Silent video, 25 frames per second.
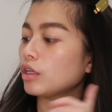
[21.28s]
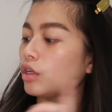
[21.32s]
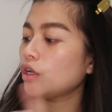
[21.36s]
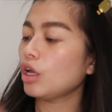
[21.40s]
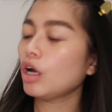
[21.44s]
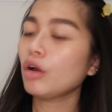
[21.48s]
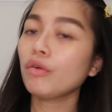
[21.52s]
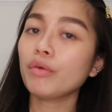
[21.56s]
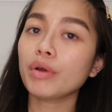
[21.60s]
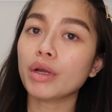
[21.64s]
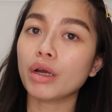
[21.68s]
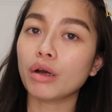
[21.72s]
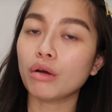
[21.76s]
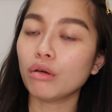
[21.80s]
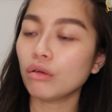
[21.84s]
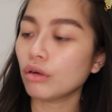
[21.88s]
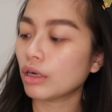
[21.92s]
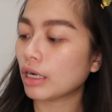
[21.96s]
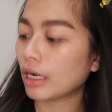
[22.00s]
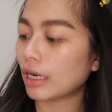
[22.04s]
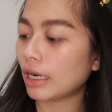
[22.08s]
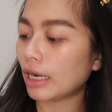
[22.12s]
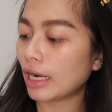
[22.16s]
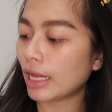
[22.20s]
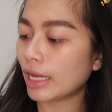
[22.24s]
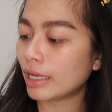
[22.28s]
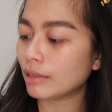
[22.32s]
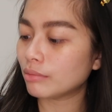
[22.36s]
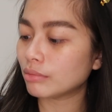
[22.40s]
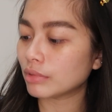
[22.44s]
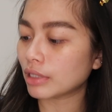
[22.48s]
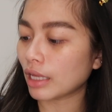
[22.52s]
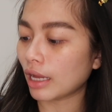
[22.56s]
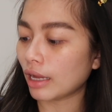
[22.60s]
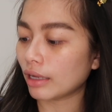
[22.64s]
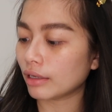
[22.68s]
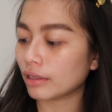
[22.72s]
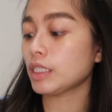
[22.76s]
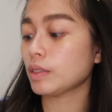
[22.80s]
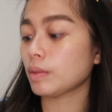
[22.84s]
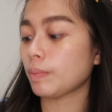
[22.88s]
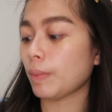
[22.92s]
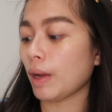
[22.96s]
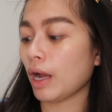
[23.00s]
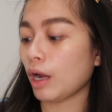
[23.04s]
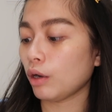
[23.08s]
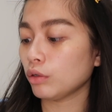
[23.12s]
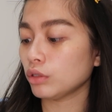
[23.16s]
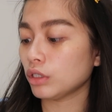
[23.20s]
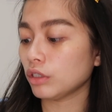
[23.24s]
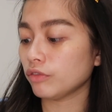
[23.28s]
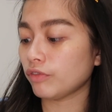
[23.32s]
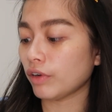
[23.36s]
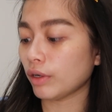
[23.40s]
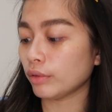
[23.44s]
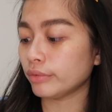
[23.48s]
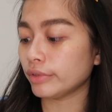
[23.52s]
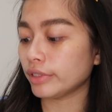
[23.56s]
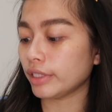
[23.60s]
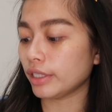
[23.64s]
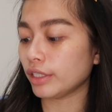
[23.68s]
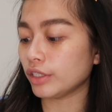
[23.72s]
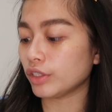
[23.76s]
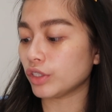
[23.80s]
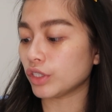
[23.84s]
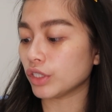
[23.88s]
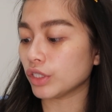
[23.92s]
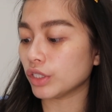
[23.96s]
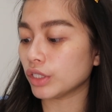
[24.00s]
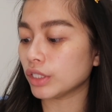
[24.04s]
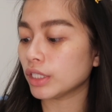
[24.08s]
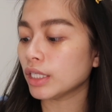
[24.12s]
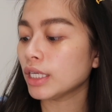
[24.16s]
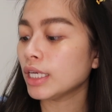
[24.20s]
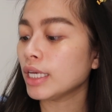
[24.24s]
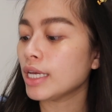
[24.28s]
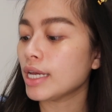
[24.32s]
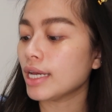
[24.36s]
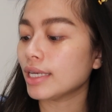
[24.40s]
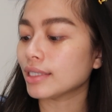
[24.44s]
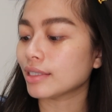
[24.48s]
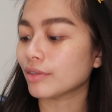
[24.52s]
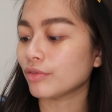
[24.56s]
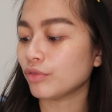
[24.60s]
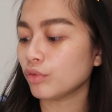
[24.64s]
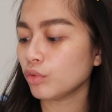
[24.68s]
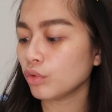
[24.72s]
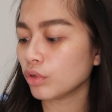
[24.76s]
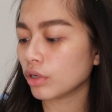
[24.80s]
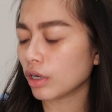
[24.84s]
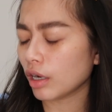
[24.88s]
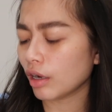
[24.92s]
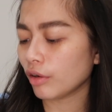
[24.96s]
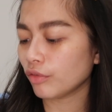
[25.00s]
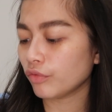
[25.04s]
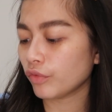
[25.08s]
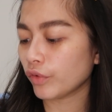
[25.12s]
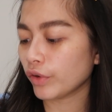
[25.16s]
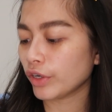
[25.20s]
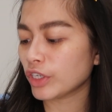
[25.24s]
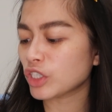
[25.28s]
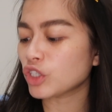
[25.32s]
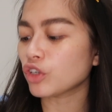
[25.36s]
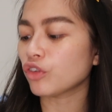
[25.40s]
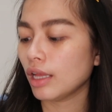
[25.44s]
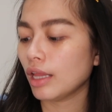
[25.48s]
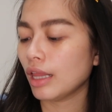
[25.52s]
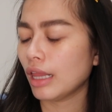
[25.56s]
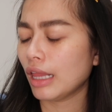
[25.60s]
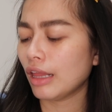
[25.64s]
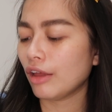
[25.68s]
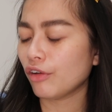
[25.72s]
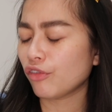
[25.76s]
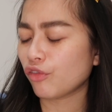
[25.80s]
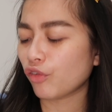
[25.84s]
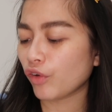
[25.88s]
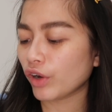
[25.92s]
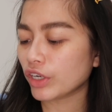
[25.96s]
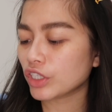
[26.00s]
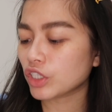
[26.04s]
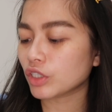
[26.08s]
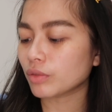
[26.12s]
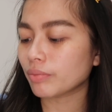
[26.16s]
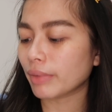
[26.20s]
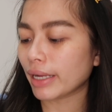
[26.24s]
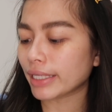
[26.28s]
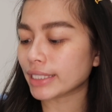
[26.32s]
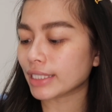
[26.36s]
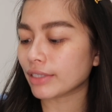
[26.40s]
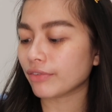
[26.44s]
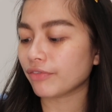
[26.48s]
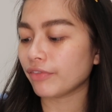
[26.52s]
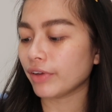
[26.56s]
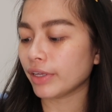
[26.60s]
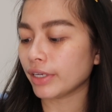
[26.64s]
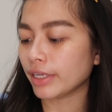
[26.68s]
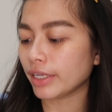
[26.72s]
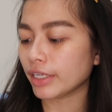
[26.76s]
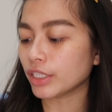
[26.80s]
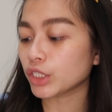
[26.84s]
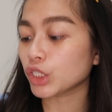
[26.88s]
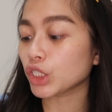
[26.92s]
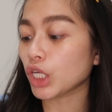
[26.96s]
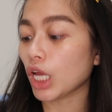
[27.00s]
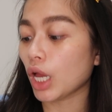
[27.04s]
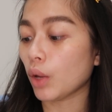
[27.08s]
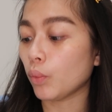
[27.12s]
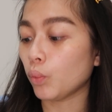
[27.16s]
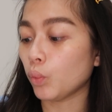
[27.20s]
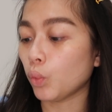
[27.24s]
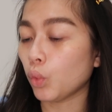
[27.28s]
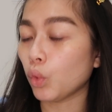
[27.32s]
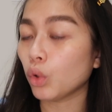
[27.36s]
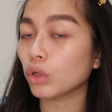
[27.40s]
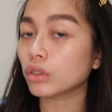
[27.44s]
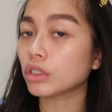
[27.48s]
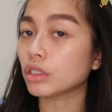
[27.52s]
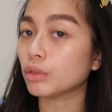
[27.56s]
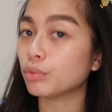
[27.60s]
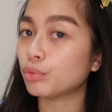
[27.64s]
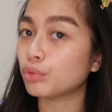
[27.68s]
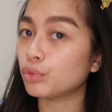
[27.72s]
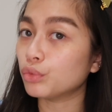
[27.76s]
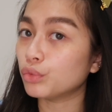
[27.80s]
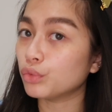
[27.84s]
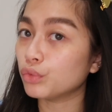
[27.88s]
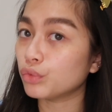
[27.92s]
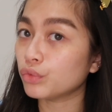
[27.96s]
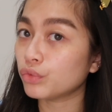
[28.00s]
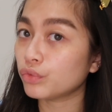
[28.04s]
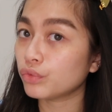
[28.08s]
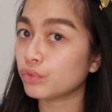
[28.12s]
L'Oreal claimed that powder foundation is a full coverage, fresh matte finish and waterproof.